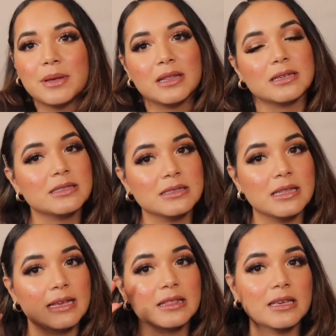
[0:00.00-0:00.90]
This is
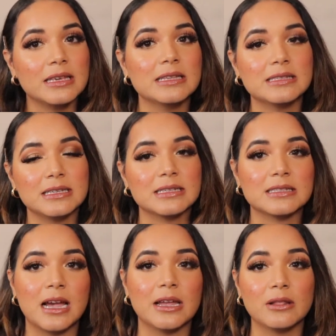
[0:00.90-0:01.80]
like the easiest
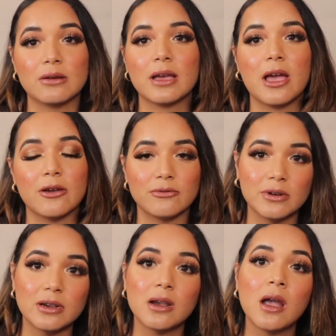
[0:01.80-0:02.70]
eye look ever.